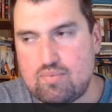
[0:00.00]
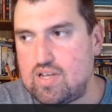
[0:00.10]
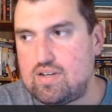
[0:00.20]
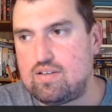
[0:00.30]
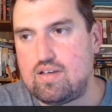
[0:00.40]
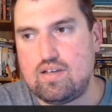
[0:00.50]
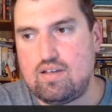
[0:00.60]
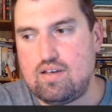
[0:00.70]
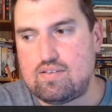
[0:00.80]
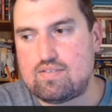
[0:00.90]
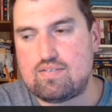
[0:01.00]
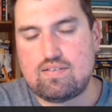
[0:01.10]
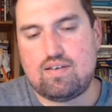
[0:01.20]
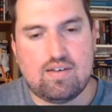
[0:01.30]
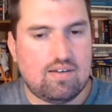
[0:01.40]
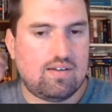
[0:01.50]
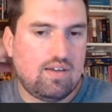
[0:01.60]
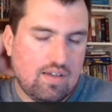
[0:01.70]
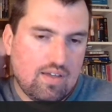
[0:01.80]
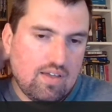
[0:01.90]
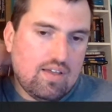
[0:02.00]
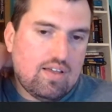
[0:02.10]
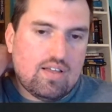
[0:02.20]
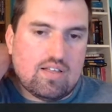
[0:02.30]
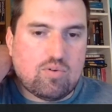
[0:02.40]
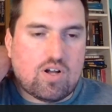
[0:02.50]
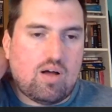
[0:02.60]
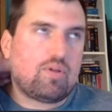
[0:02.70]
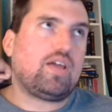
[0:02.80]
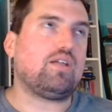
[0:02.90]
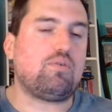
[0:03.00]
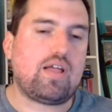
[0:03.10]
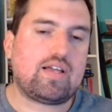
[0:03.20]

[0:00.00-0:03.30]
and it's more complicated, right?